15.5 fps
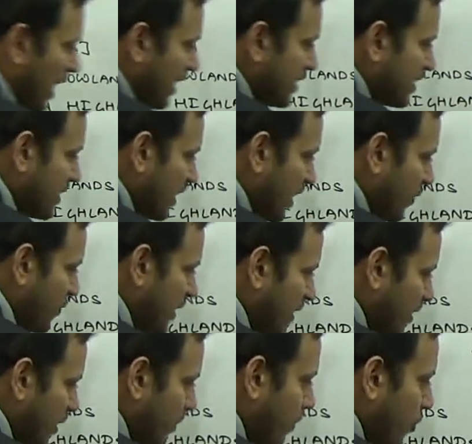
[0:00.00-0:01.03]
And
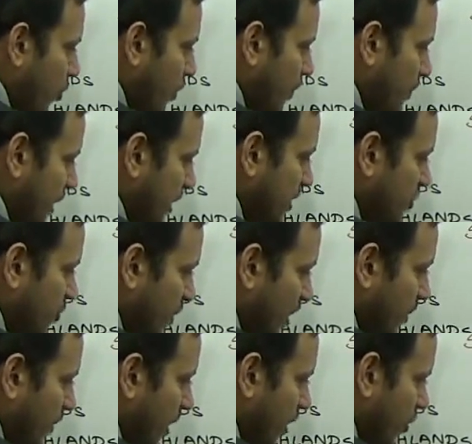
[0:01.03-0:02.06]
surrounding the
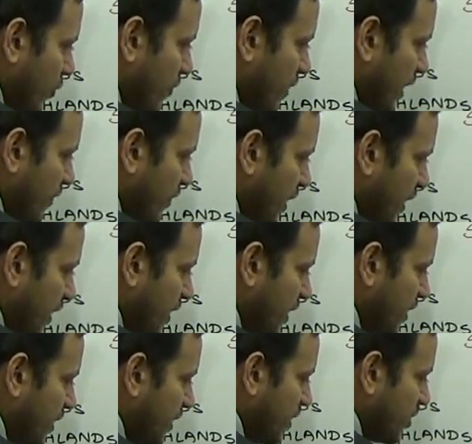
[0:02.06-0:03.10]
Peninsular Plateau we have done in
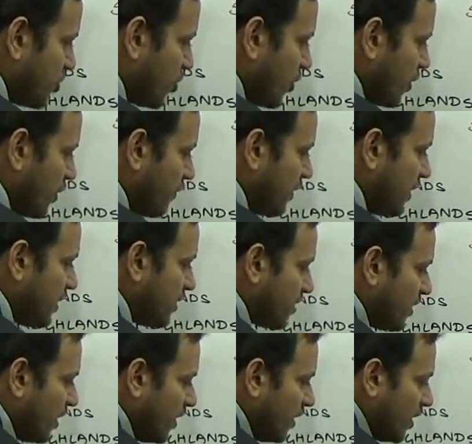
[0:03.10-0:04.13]
Indian geography is
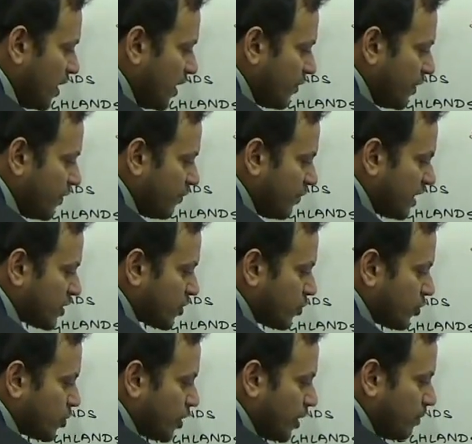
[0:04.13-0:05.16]
the West
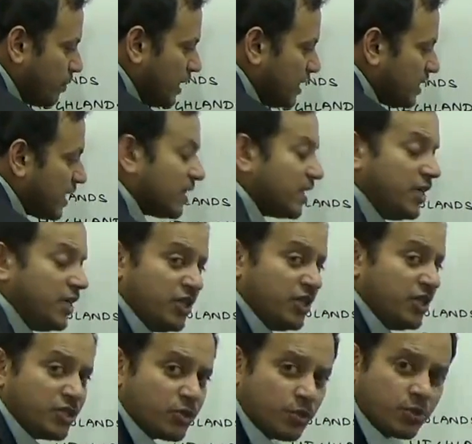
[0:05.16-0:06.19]
Coastal Plains and the
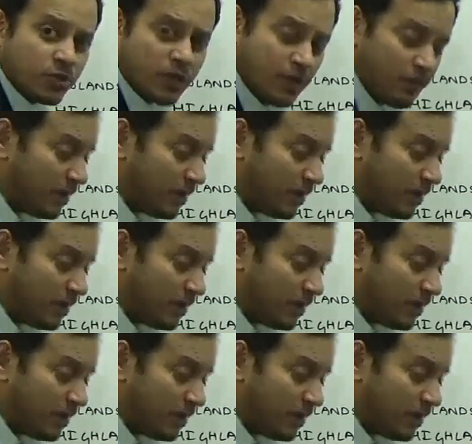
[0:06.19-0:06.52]
East Coastal